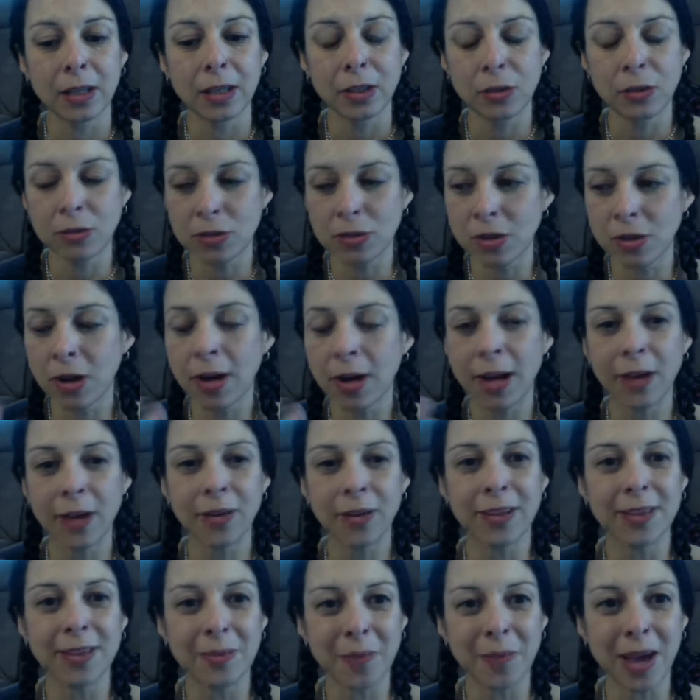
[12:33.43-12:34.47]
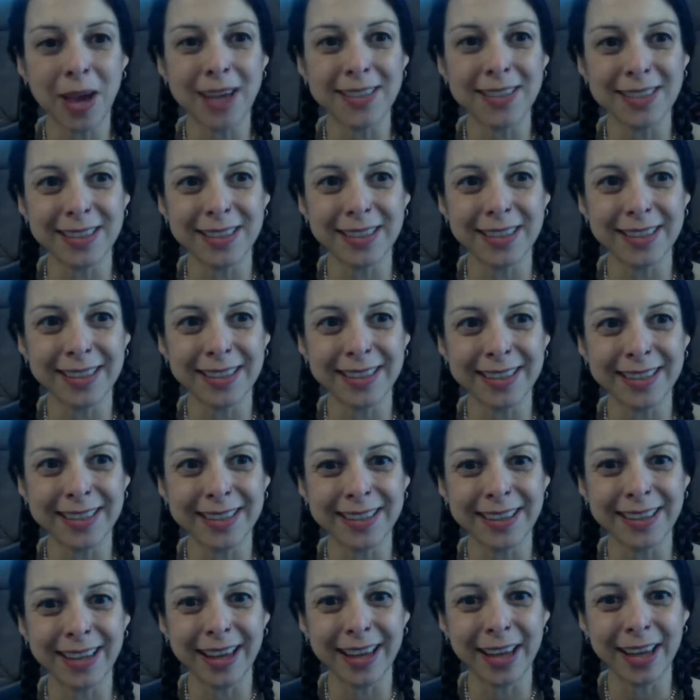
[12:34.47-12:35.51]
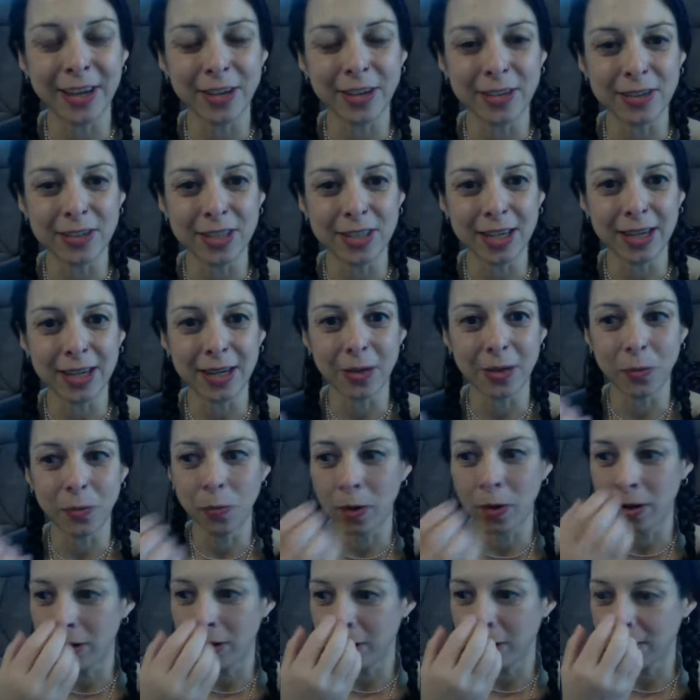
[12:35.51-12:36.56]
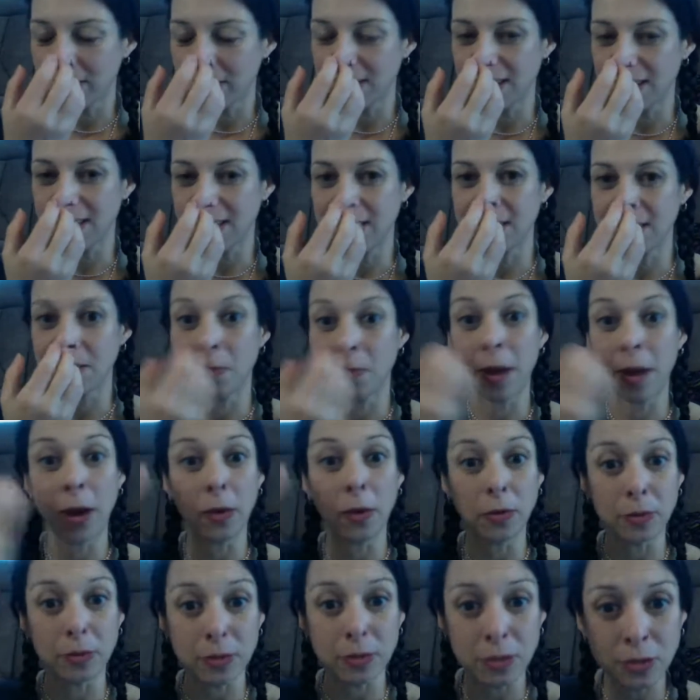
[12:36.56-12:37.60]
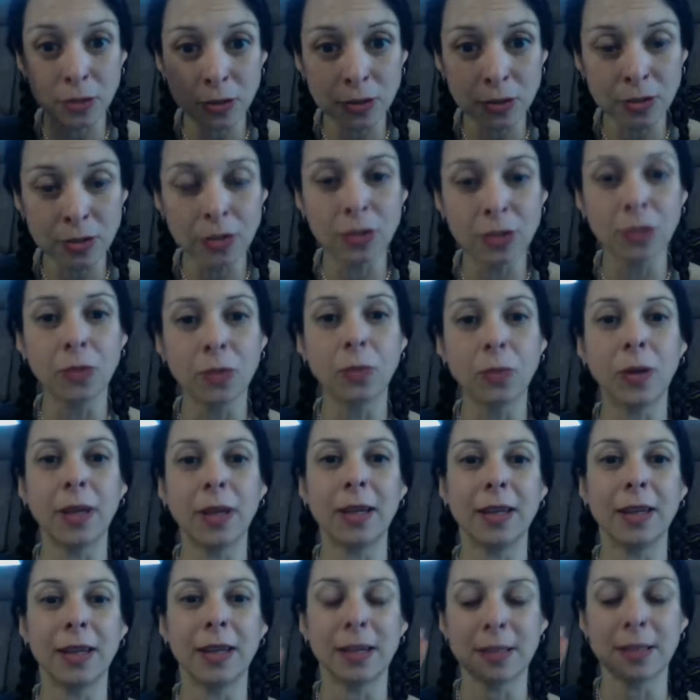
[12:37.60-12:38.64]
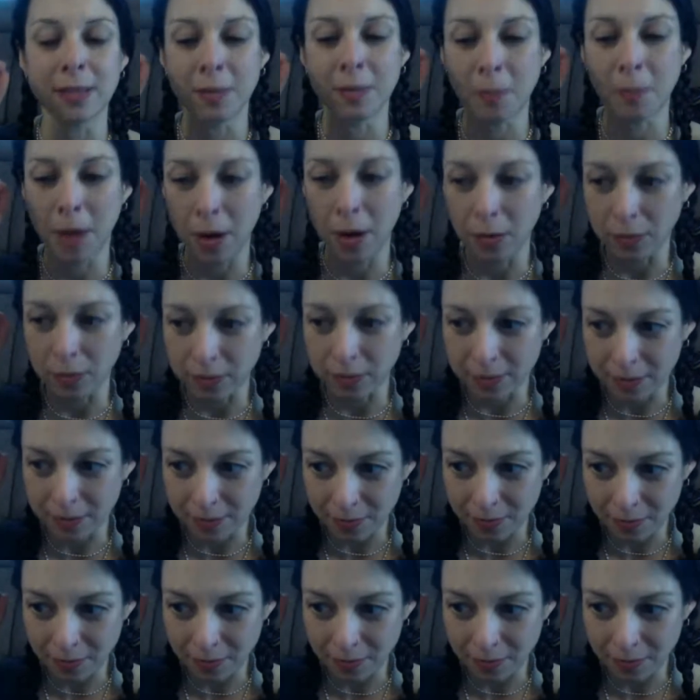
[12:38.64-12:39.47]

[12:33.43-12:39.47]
you start out in the masculine energy where it's about doing, it's about